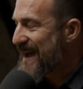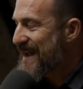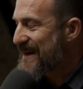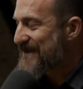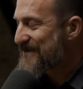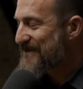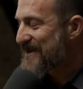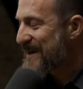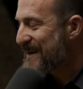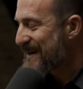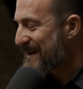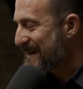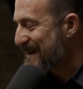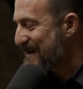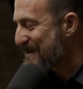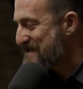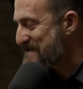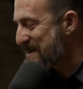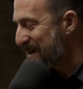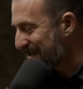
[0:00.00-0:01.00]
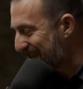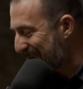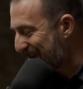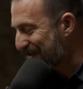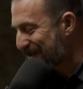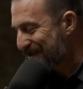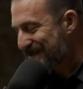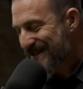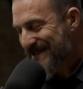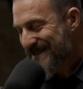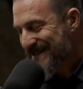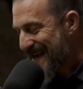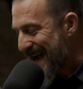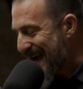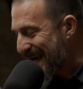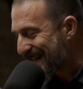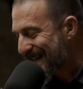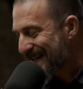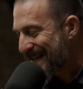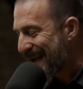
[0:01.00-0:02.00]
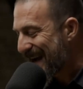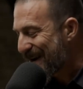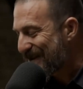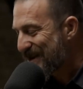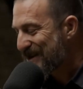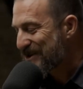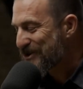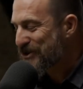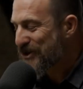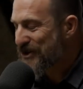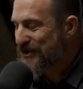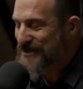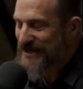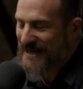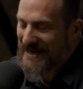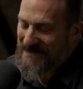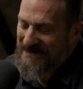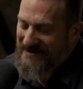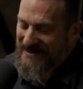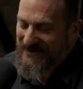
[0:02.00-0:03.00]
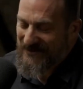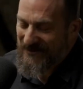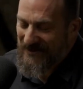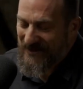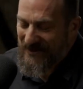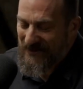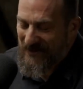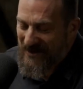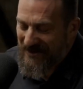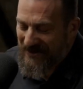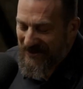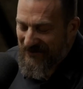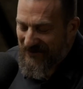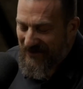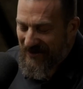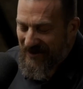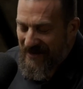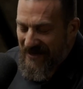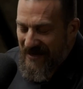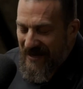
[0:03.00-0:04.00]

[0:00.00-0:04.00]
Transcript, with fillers: and read and hear about David is exactly how he shows up. It's really wonderful.